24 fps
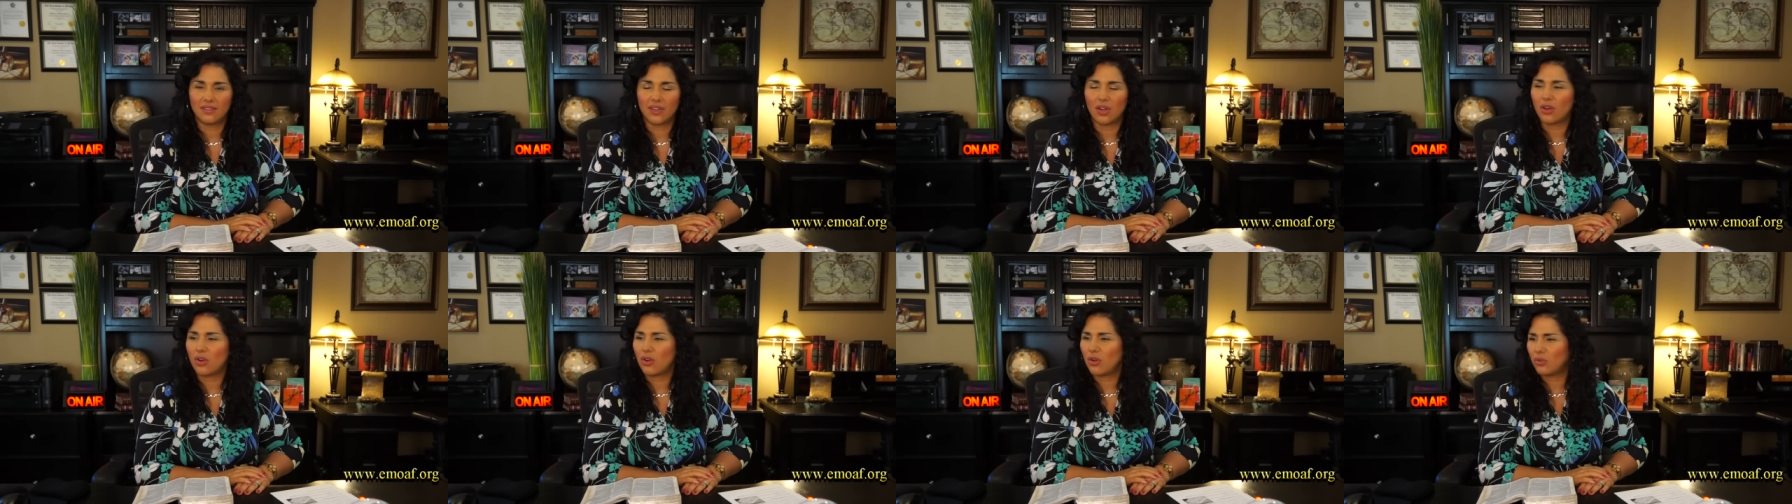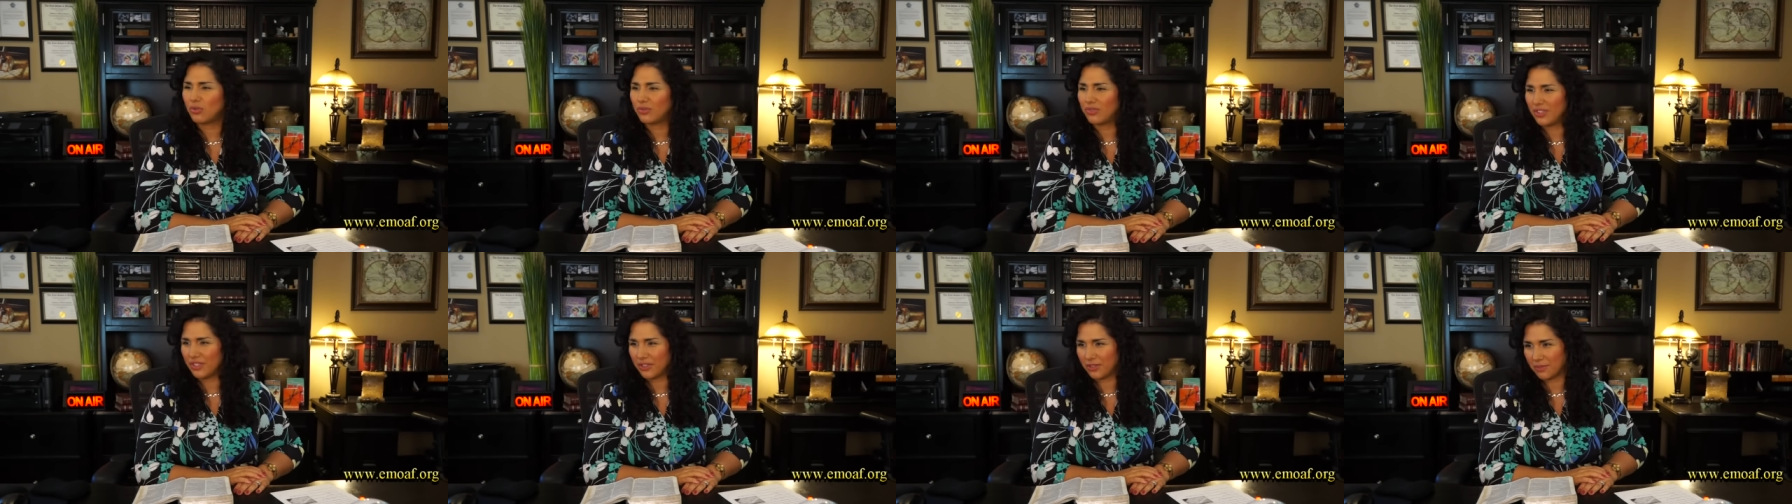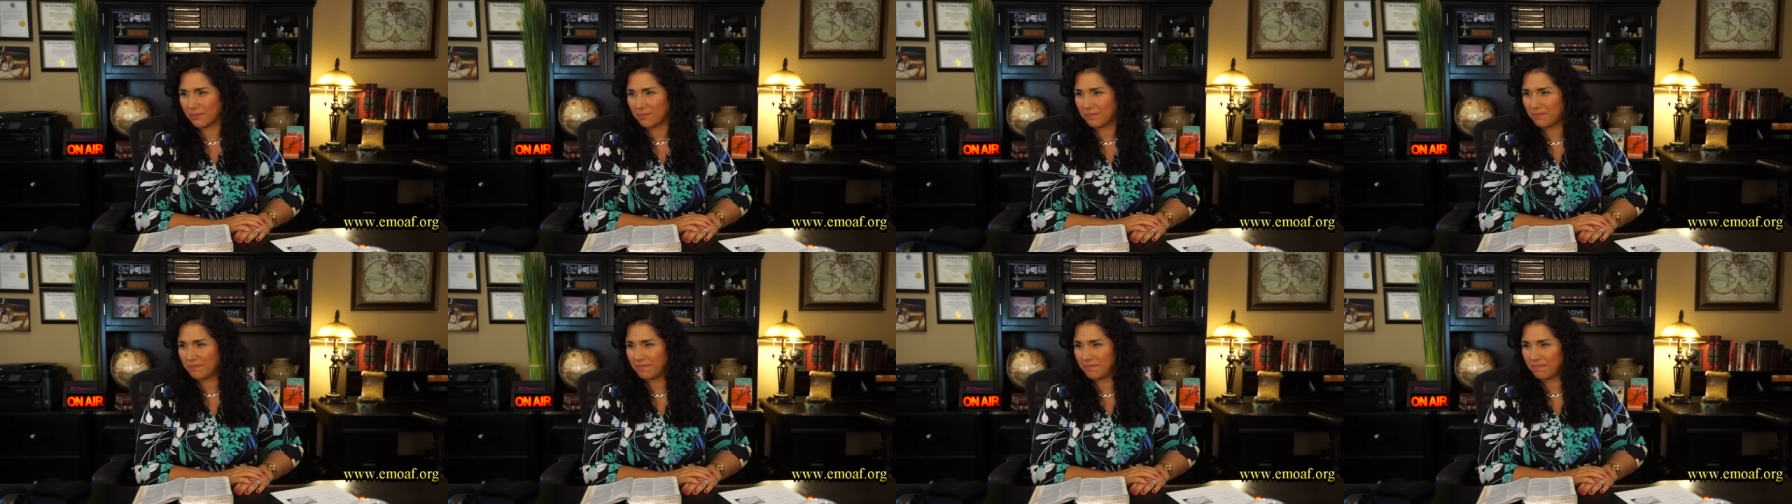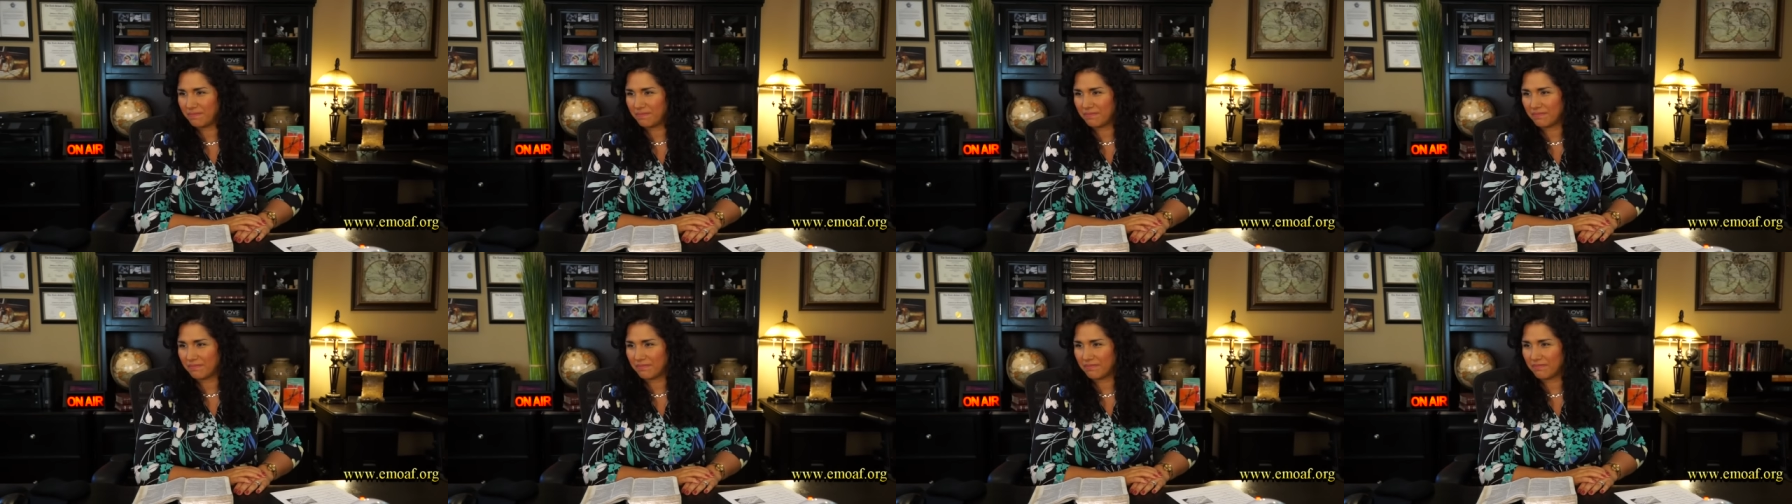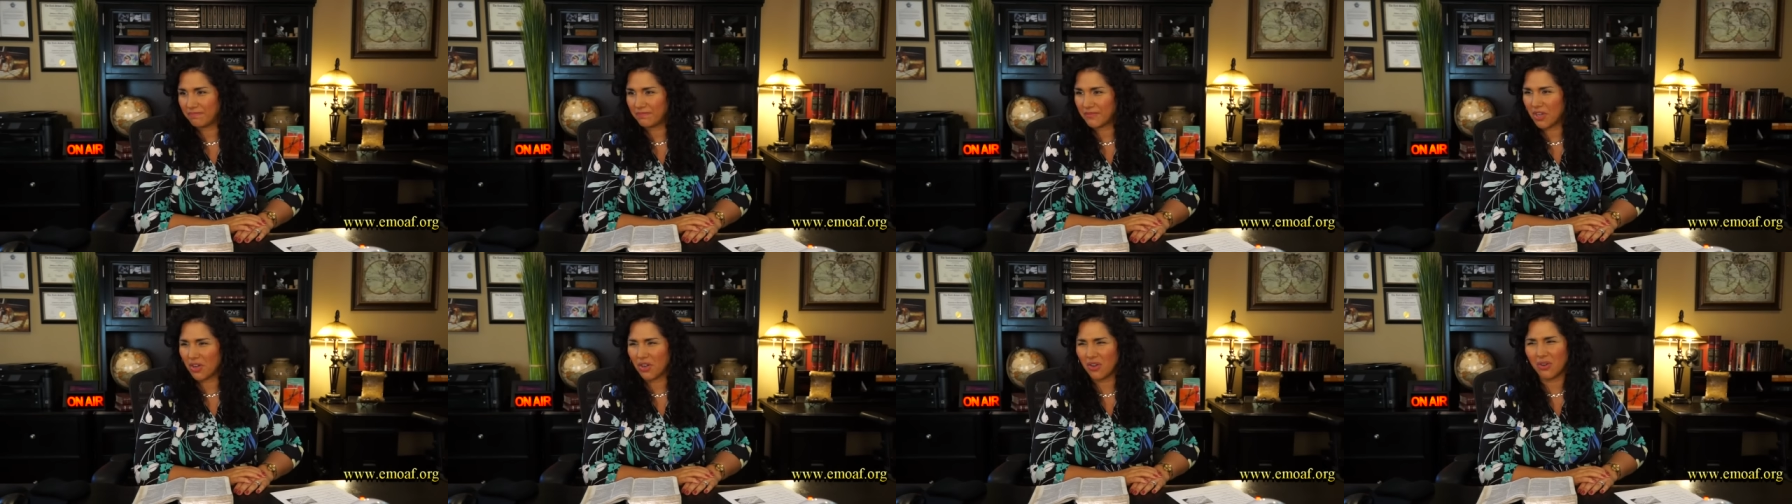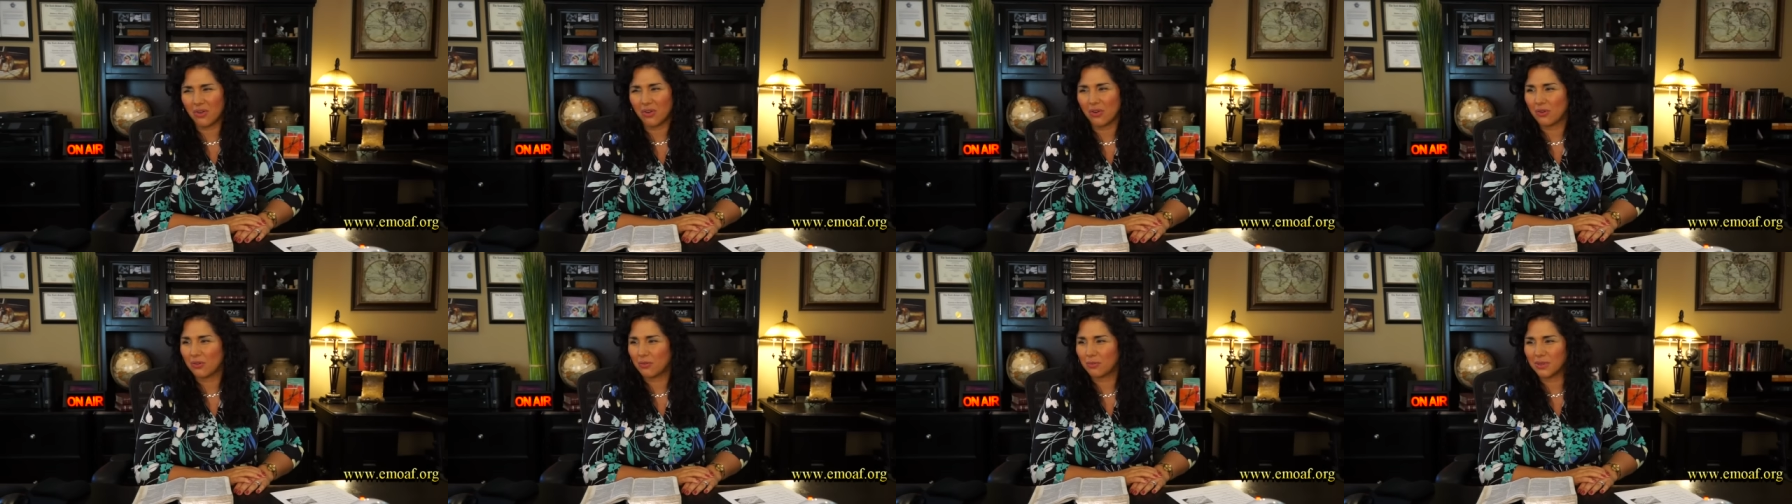Oh dear.
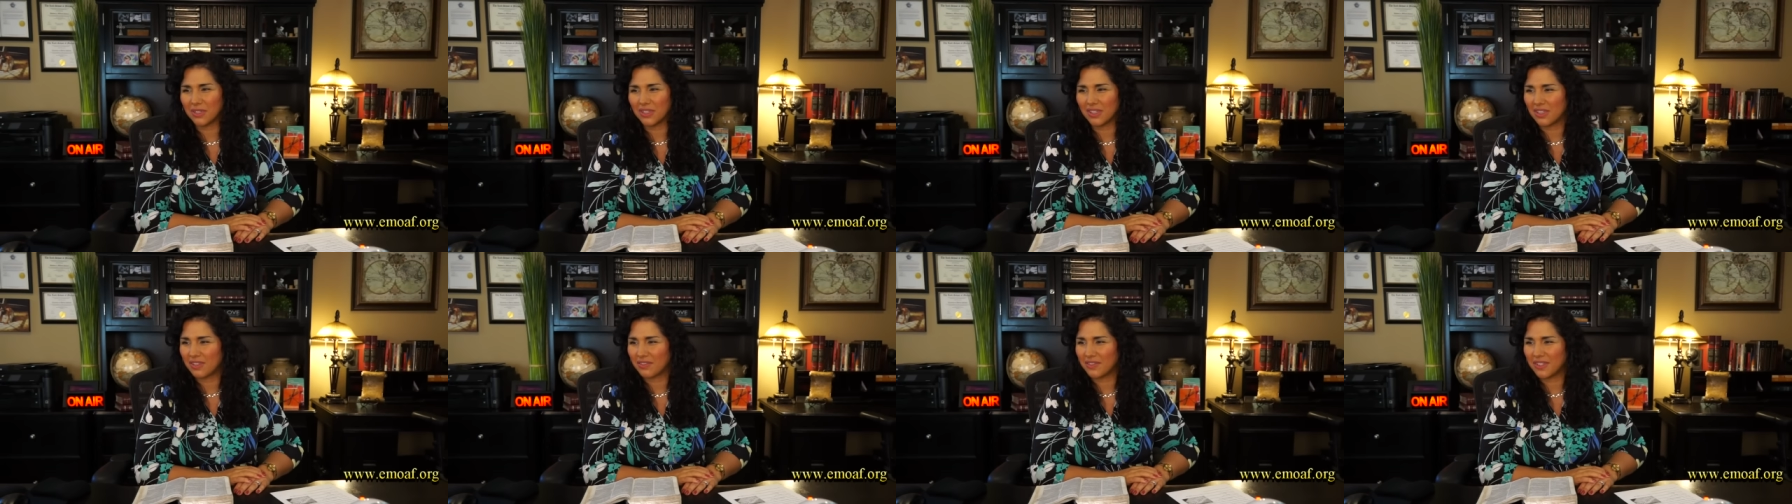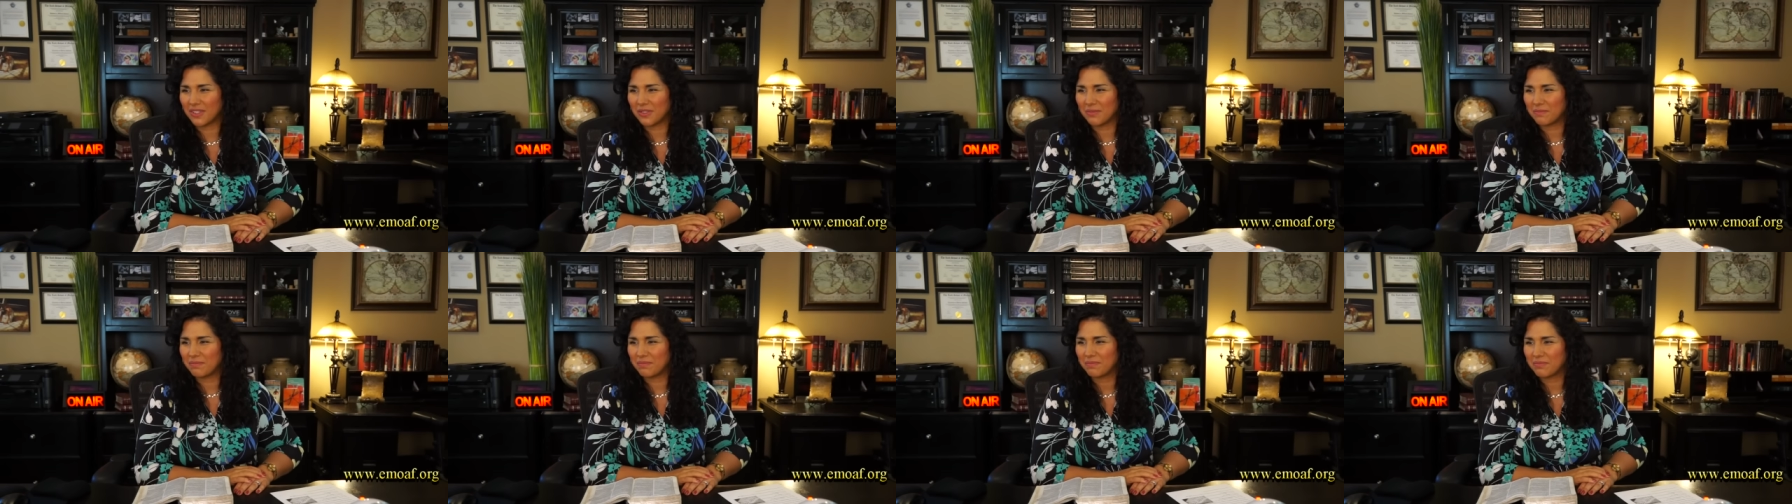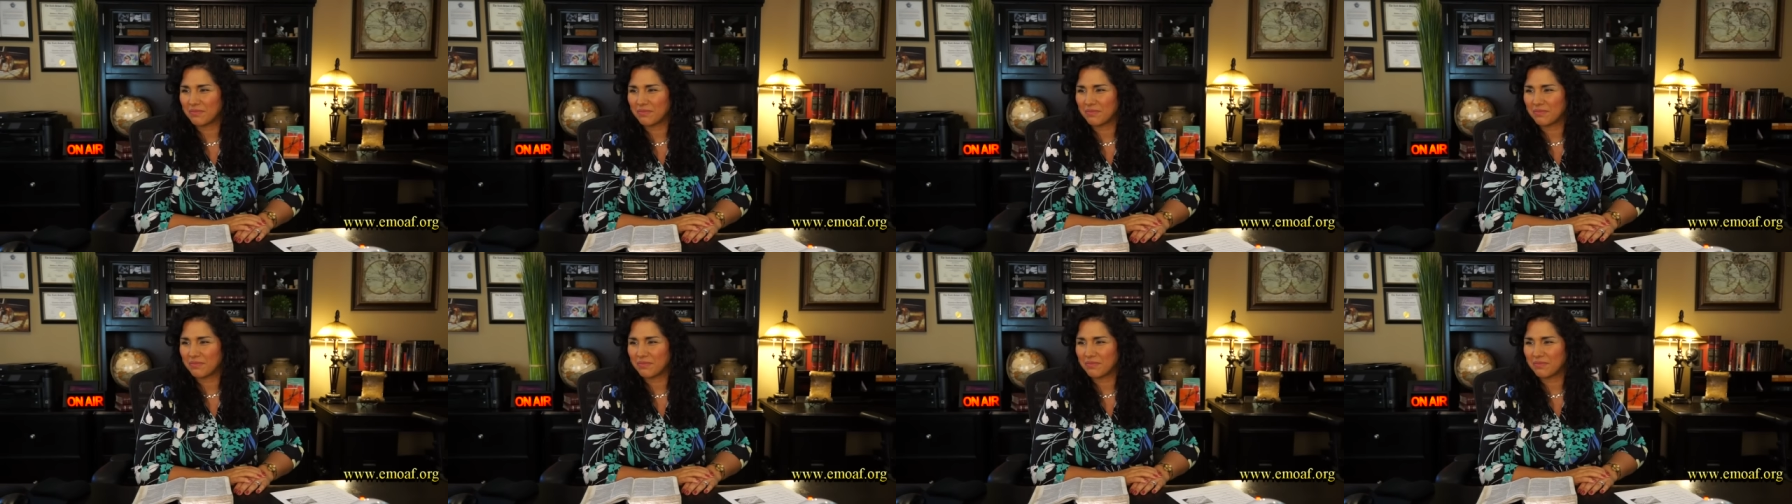Oh beloved.